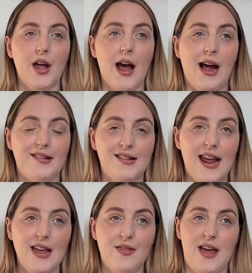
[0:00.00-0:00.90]
I
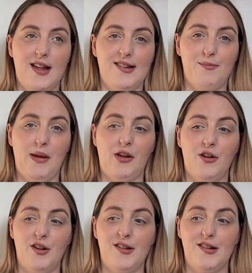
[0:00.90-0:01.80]
say this
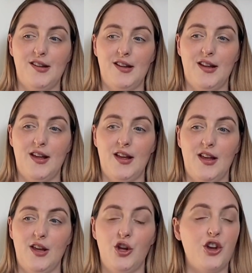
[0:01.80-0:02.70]
because
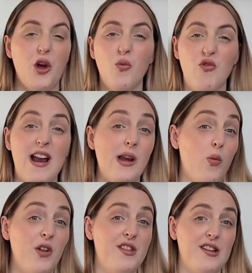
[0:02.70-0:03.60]
you don't really
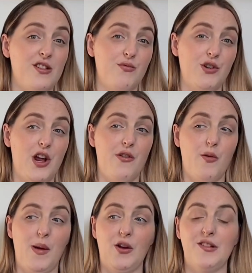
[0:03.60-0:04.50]
want it to run over,
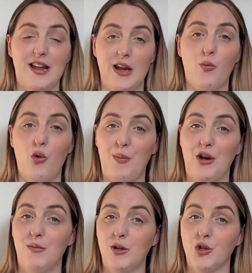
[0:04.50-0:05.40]
because then it will
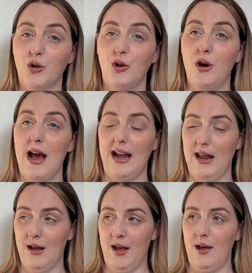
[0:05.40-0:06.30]
become a chore and
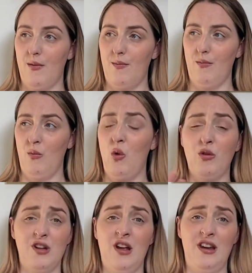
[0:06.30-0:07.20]
it will
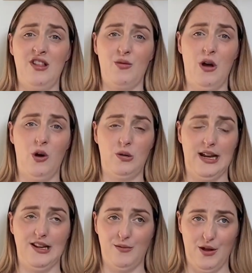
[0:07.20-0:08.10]
turn into a whole
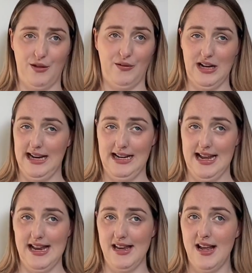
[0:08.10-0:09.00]
day's worth of
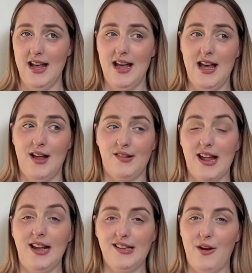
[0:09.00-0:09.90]
cleaning.
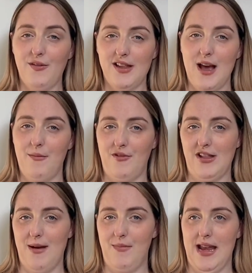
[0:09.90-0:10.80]
Set yourself a timer for
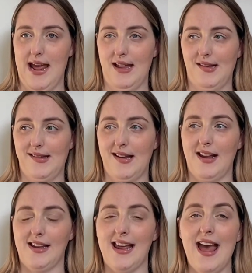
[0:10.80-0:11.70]
10 minutes.
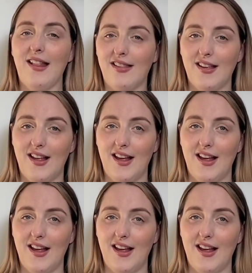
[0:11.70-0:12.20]
Get